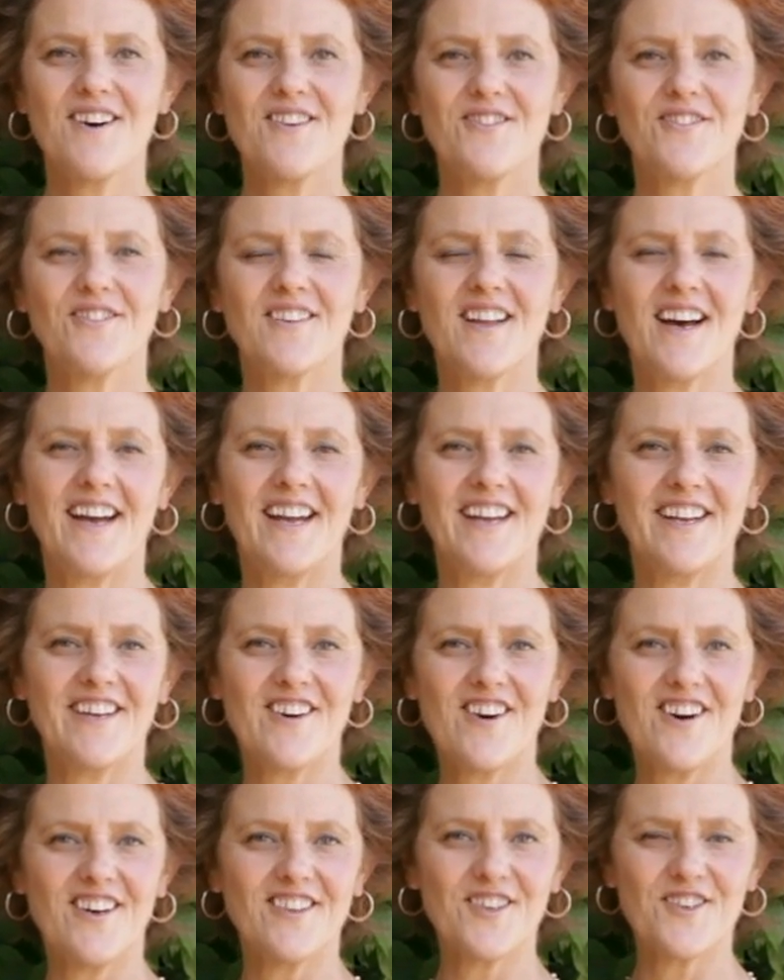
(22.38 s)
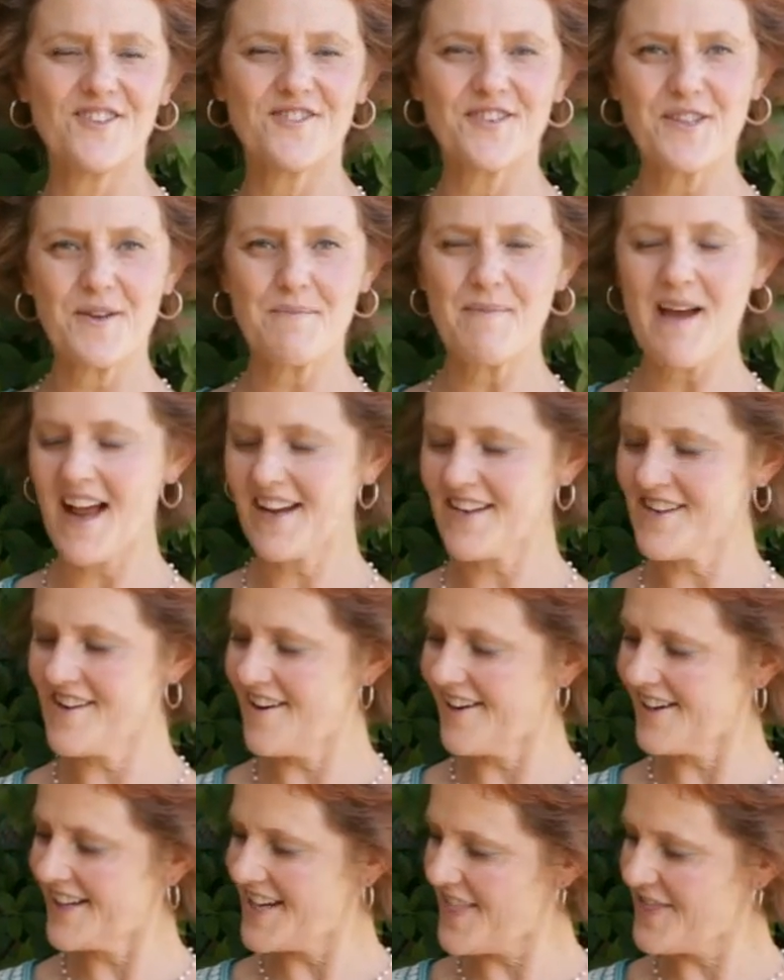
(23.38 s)
flying all over the
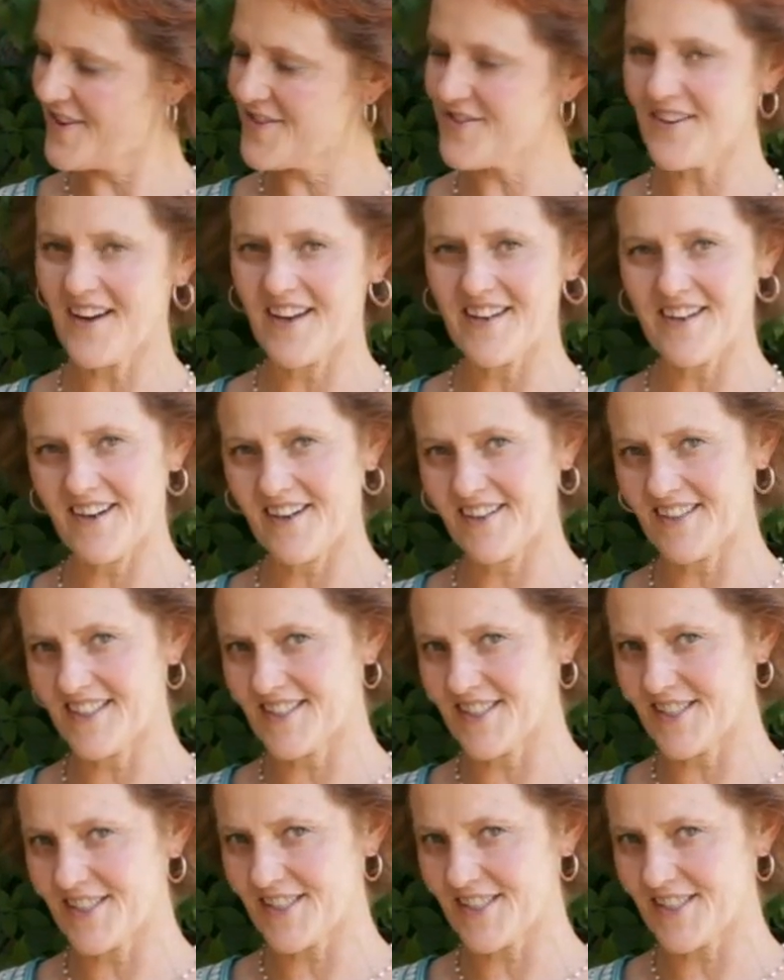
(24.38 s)
backyard and the front yard.